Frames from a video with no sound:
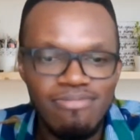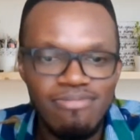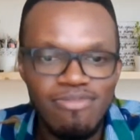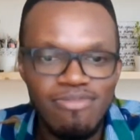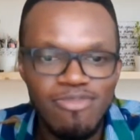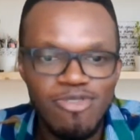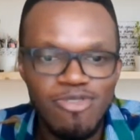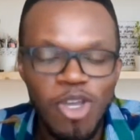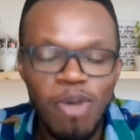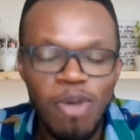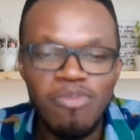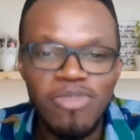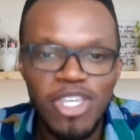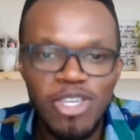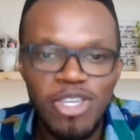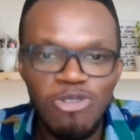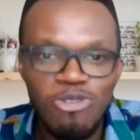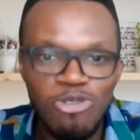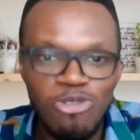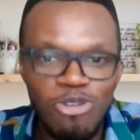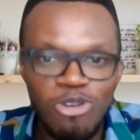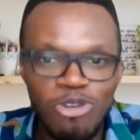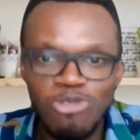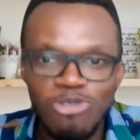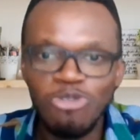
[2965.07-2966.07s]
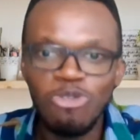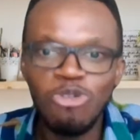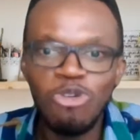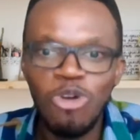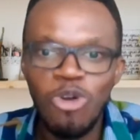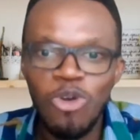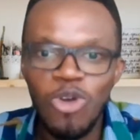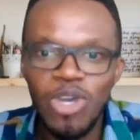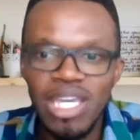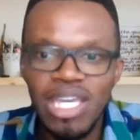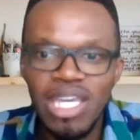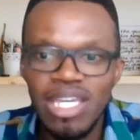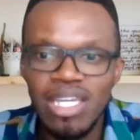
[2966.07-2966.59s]
something you just
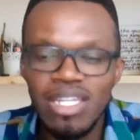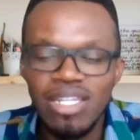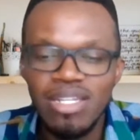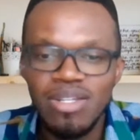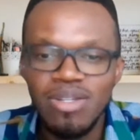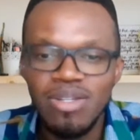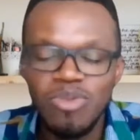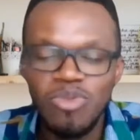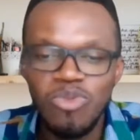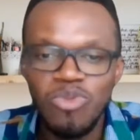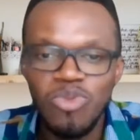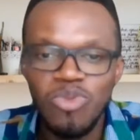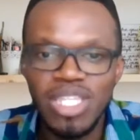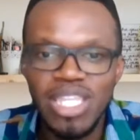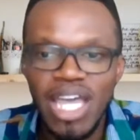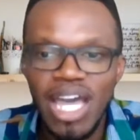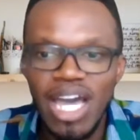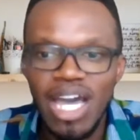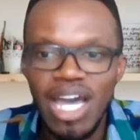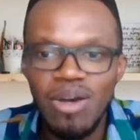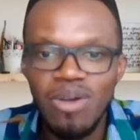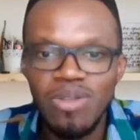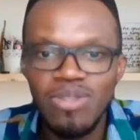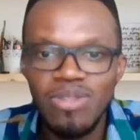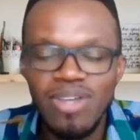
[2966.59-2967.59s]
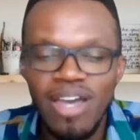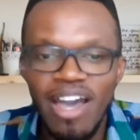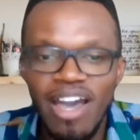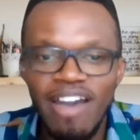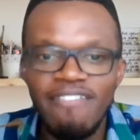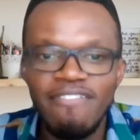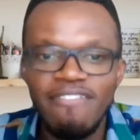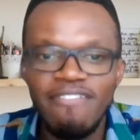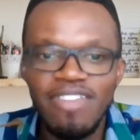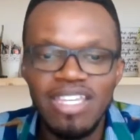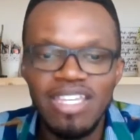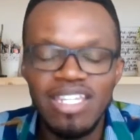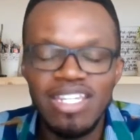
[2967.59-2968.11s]
go in without
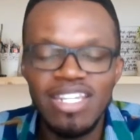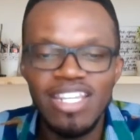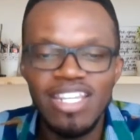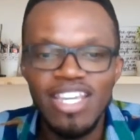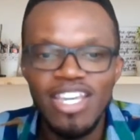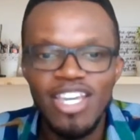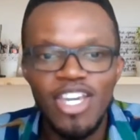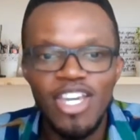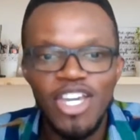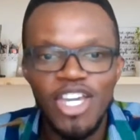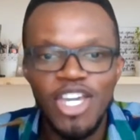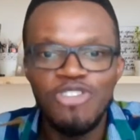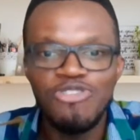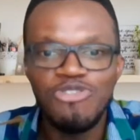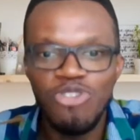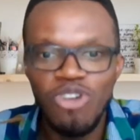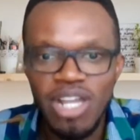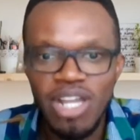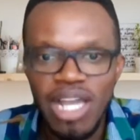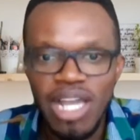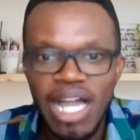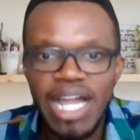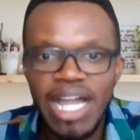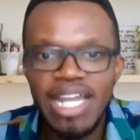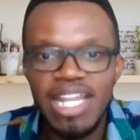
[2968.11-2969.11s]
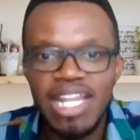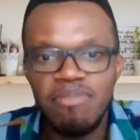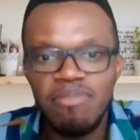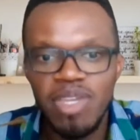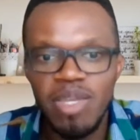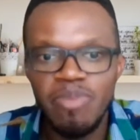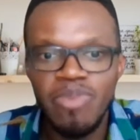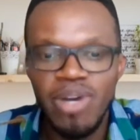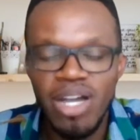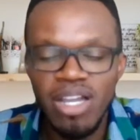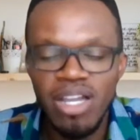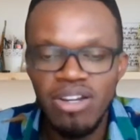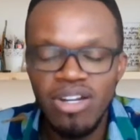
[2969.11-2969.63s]
having a strong
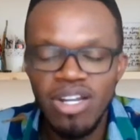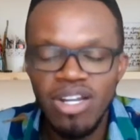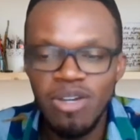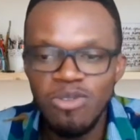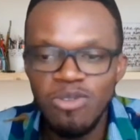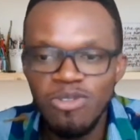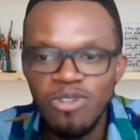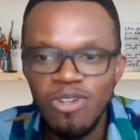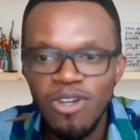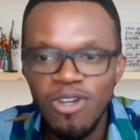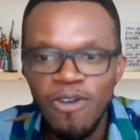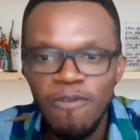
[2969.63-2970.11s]
academic background.